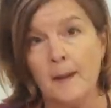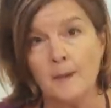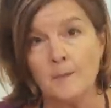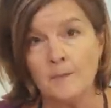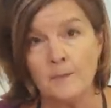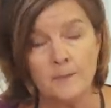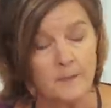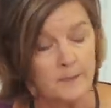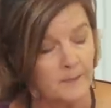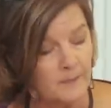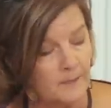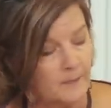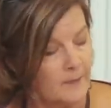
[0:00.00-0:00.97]
um,
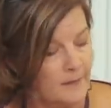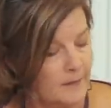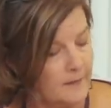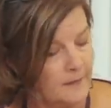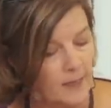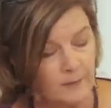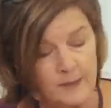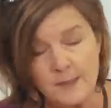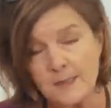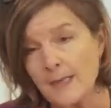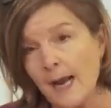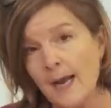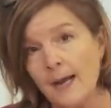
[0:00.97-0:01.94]
every
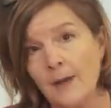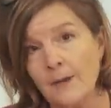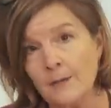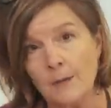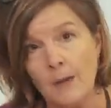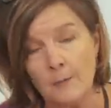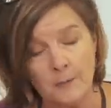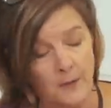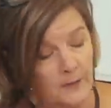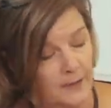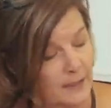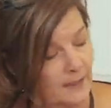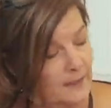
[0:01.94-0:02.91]
style,
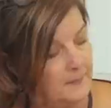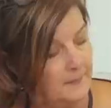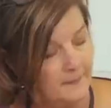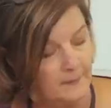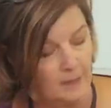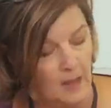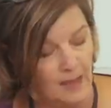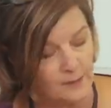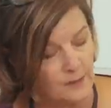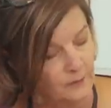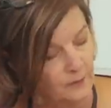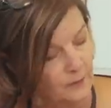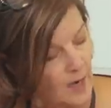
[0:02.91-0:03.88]
really
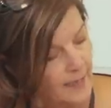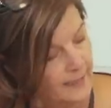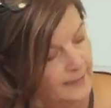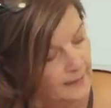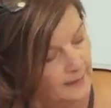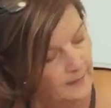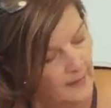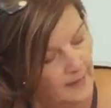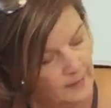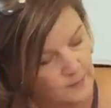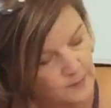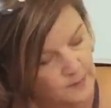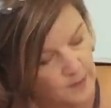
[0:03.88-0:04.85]
lots of variety.
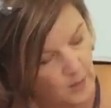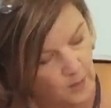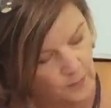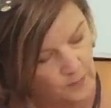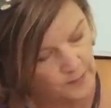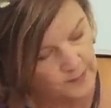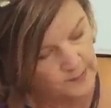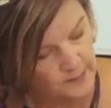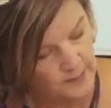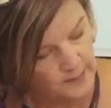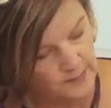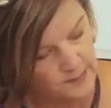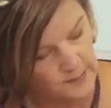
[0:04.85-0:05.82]
And so this
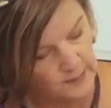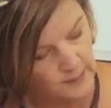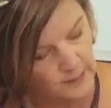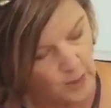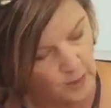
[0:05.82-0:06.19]
is the